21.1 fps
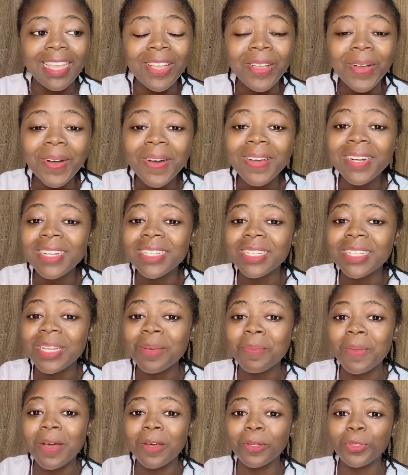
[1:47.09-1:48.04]
God is
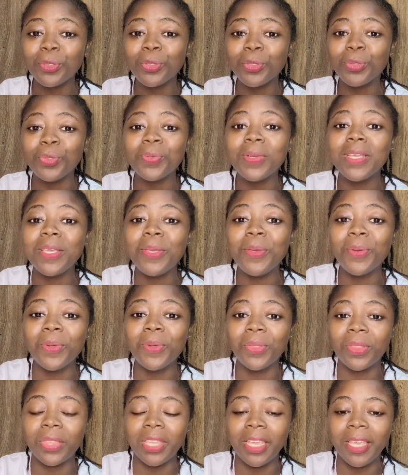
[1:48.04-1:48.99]
about to do a new
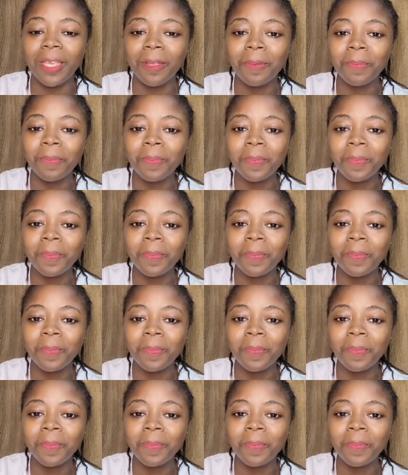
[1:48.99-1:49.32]
thing.